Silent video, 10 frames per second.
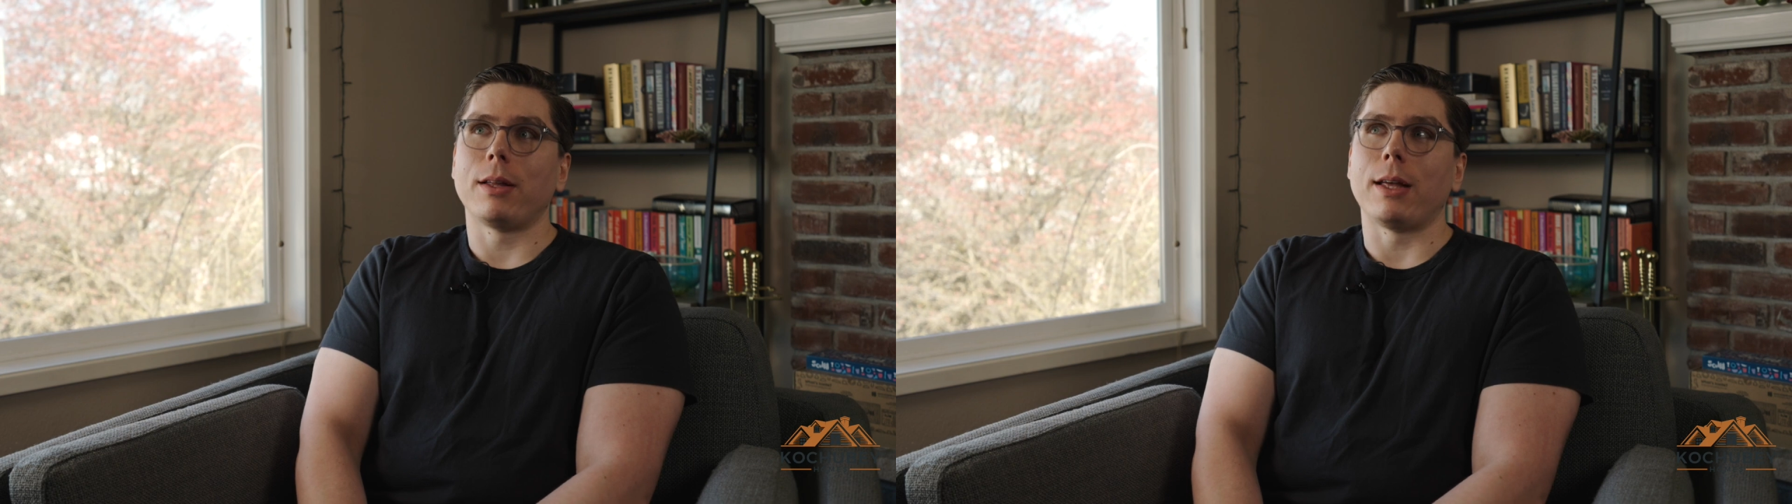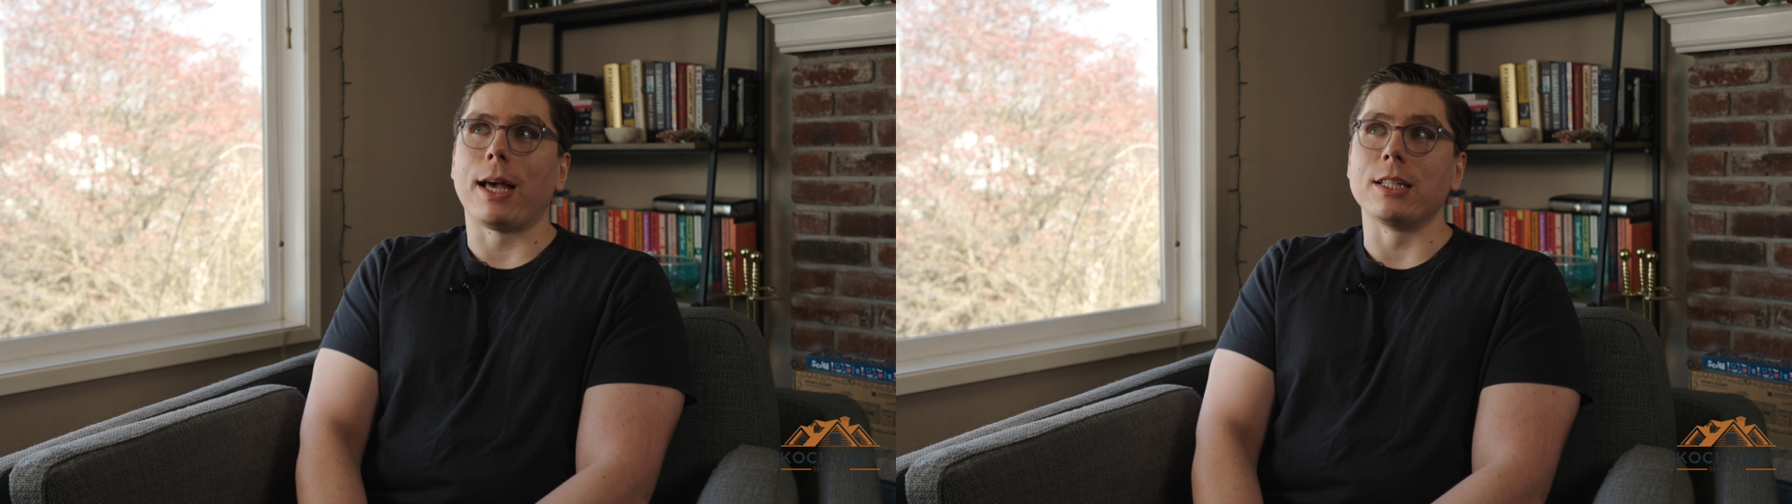
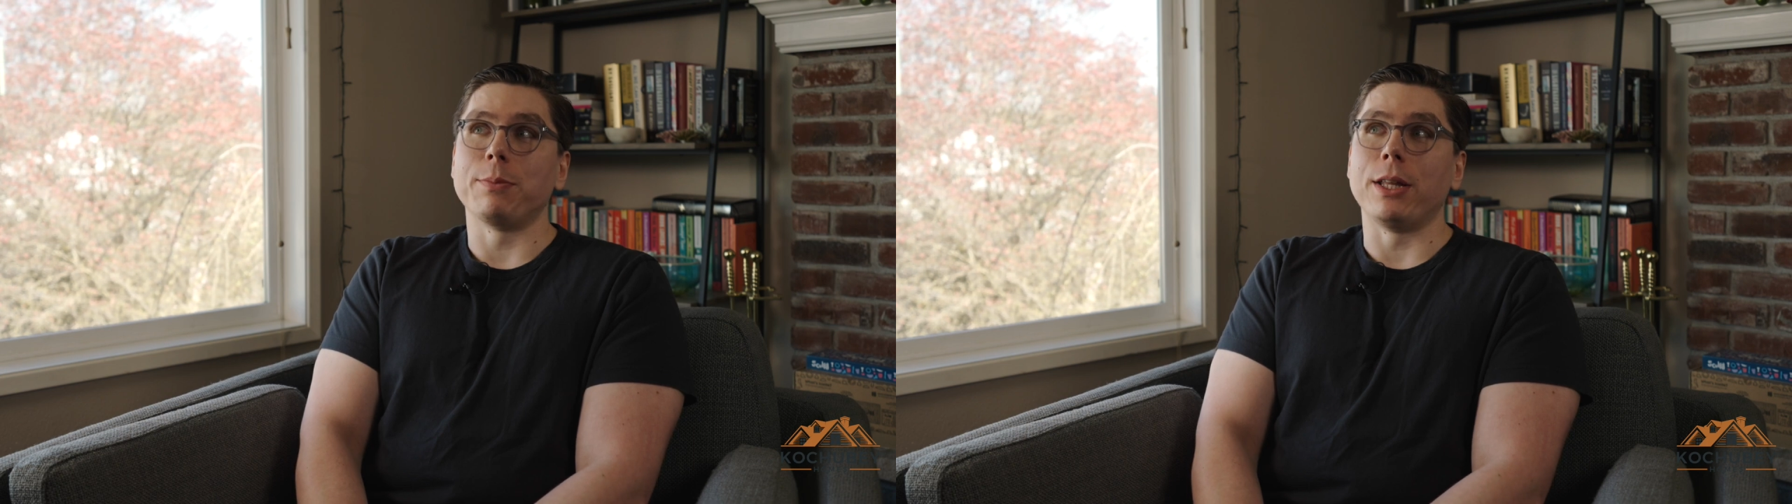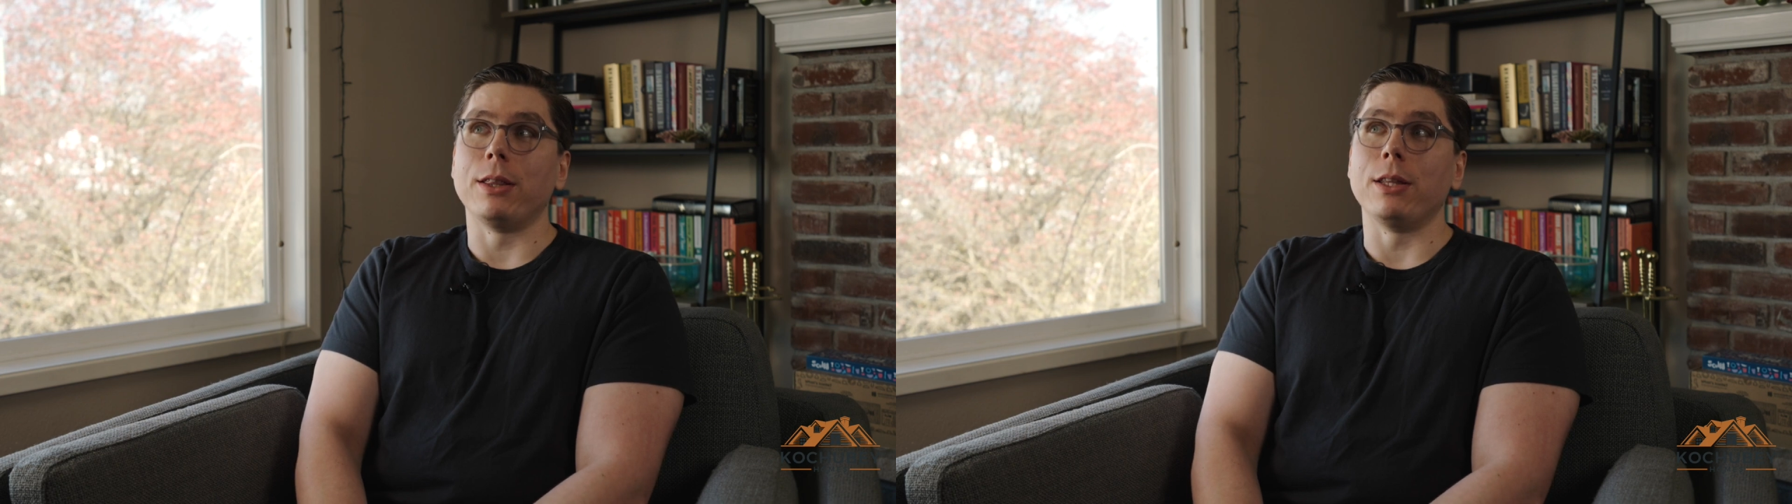has
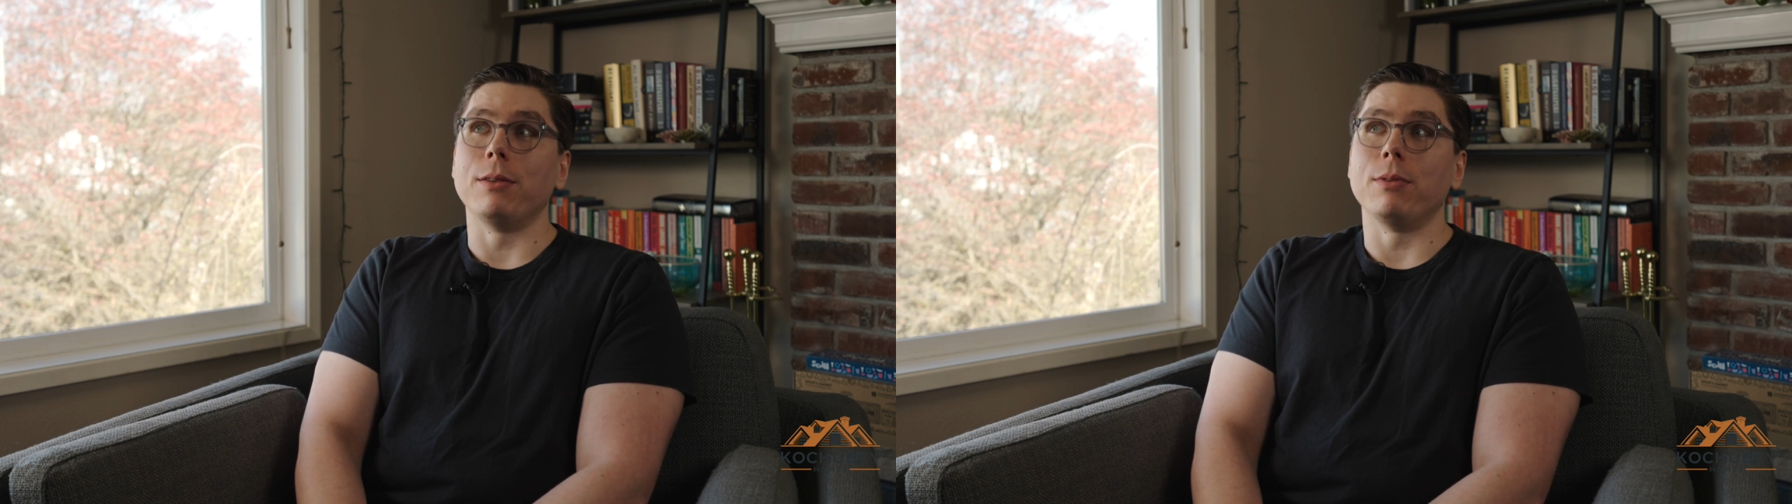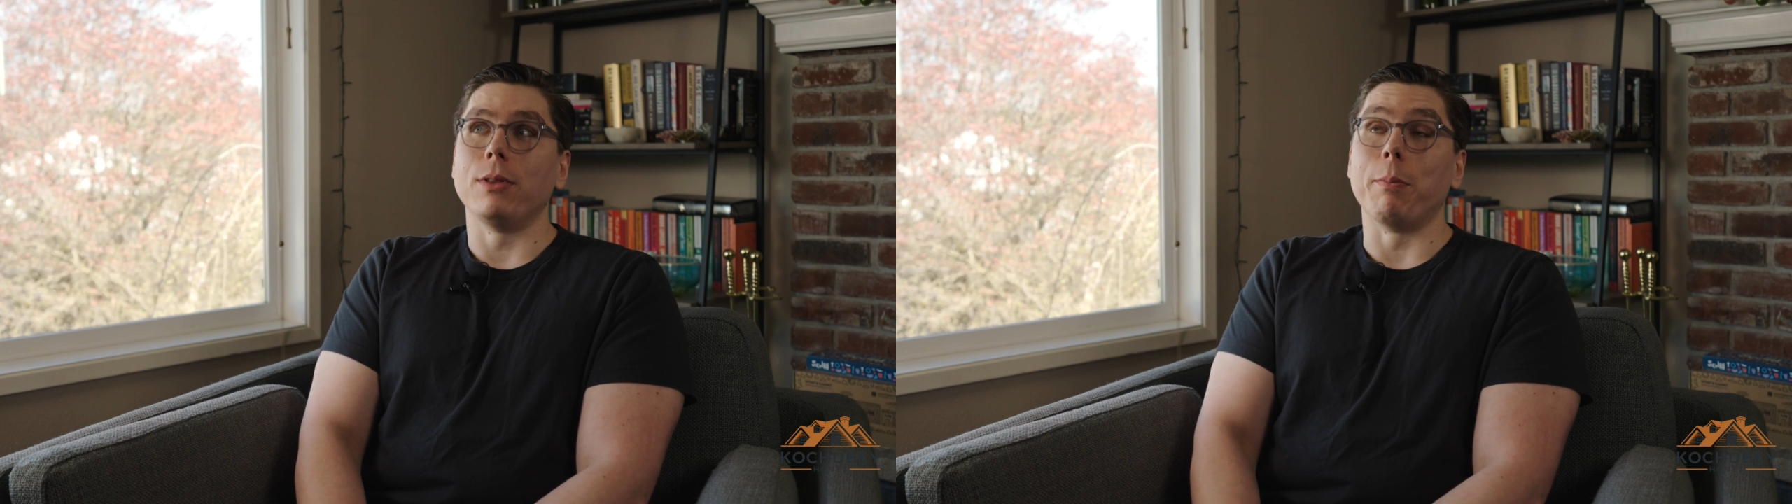been
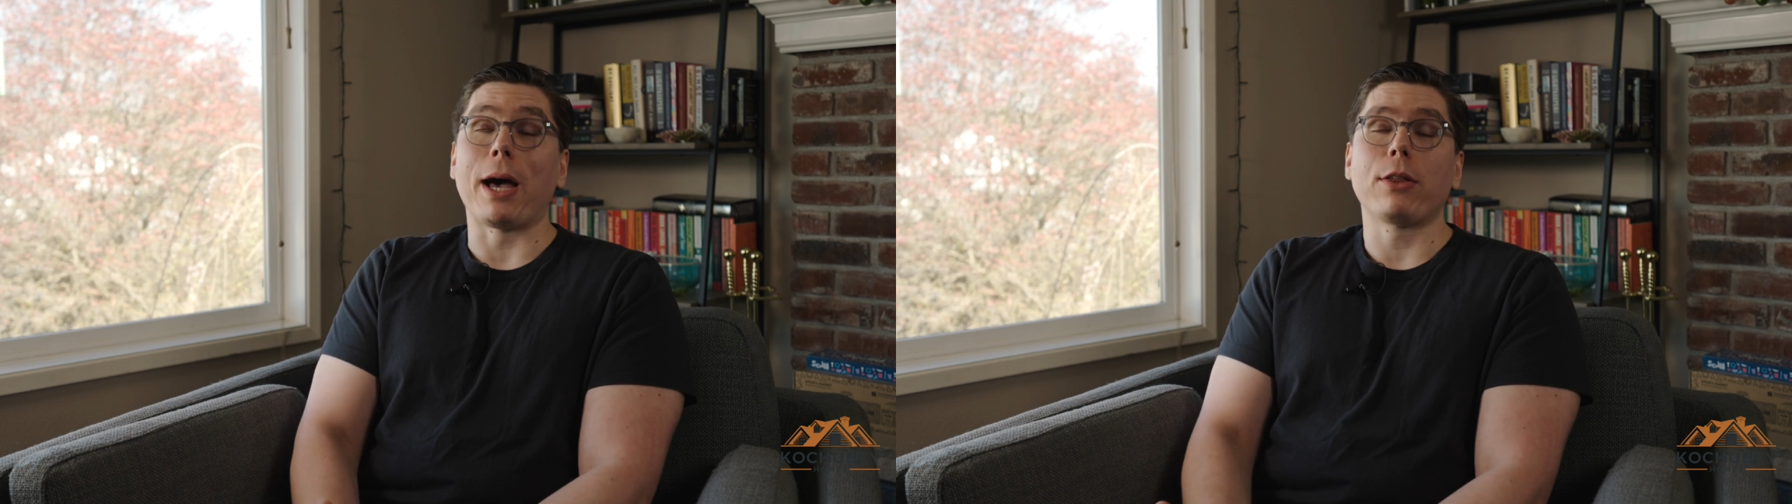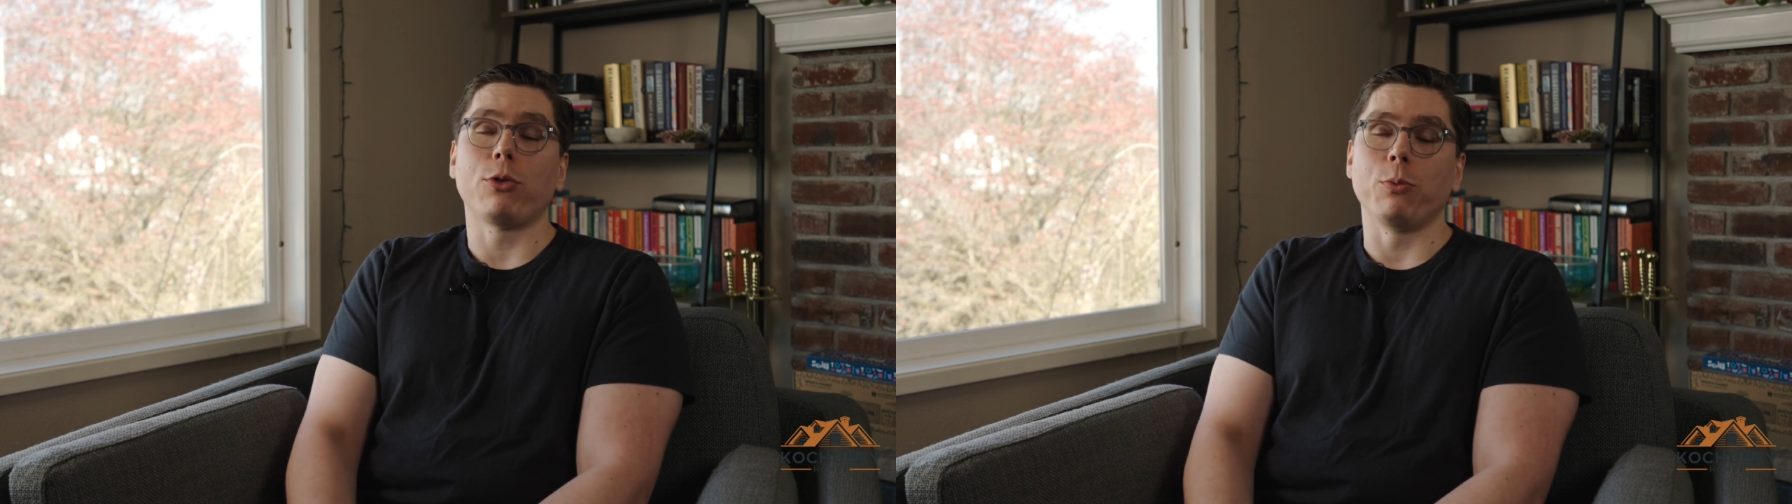the
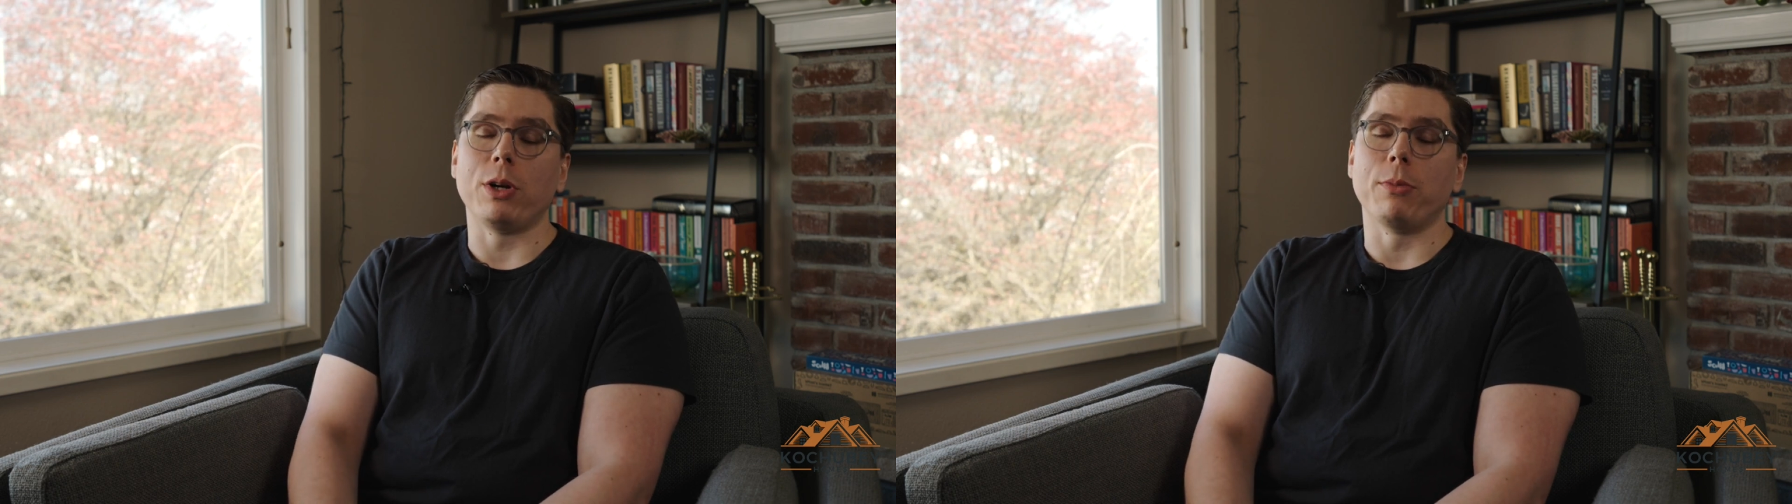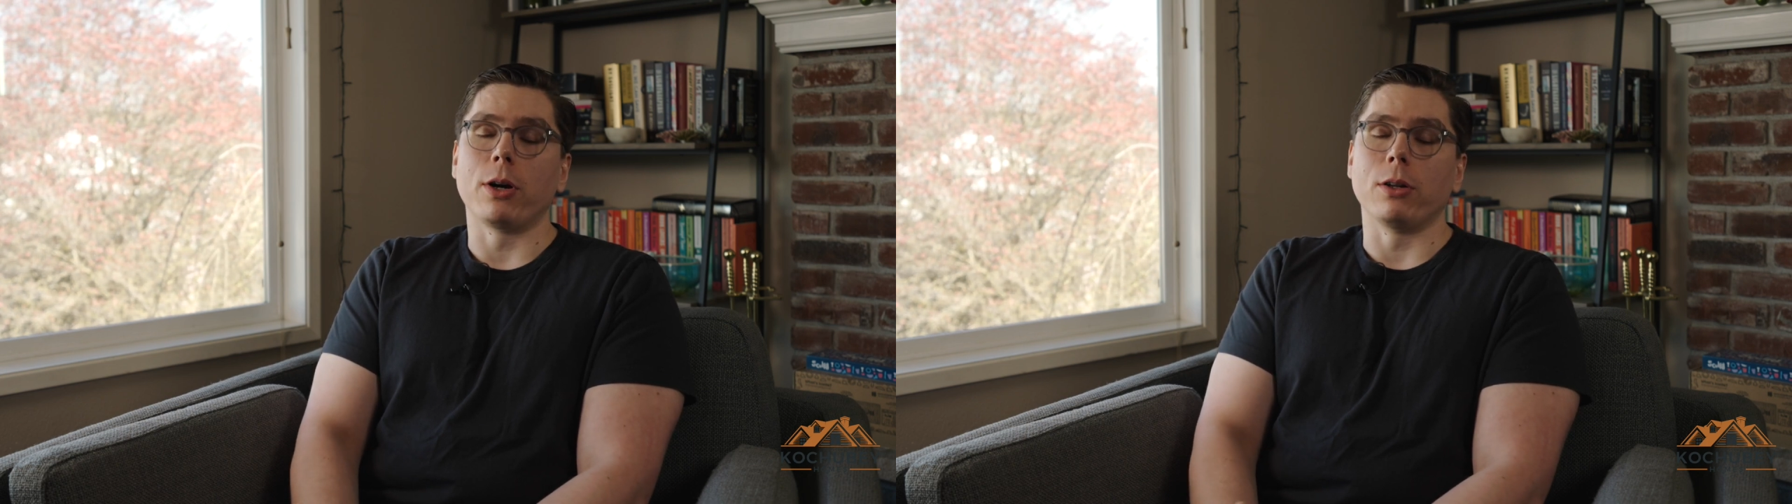bathroom
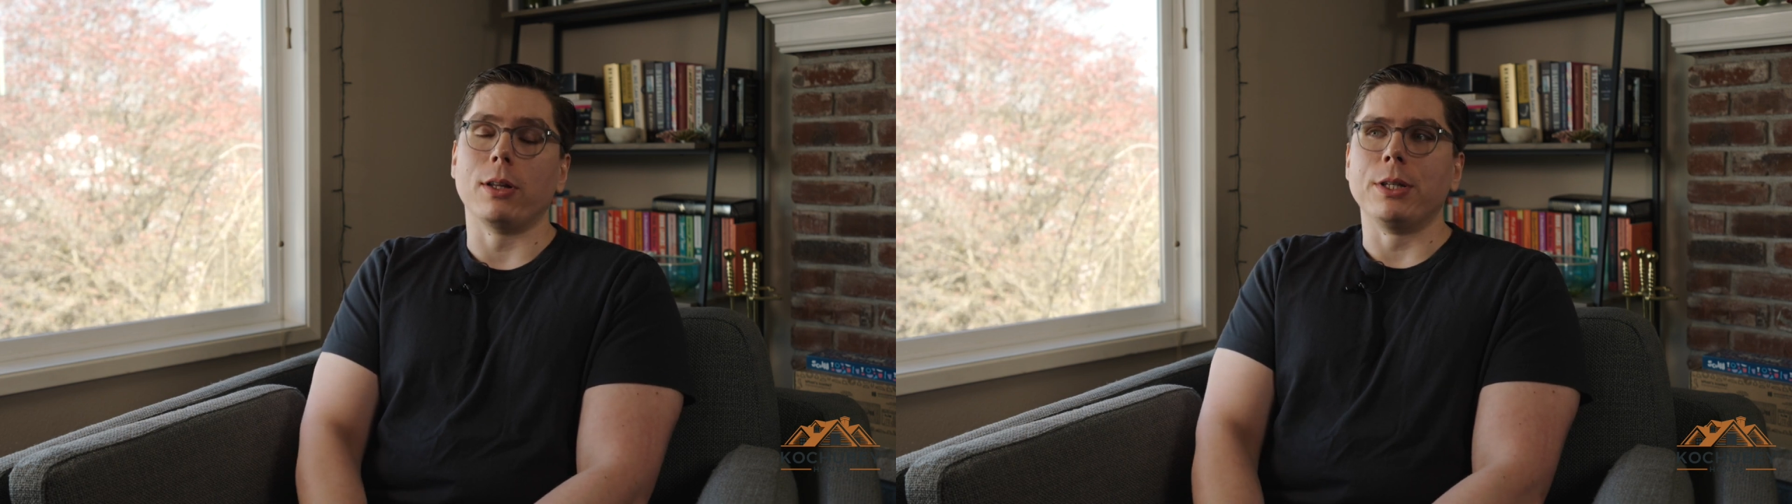remodel,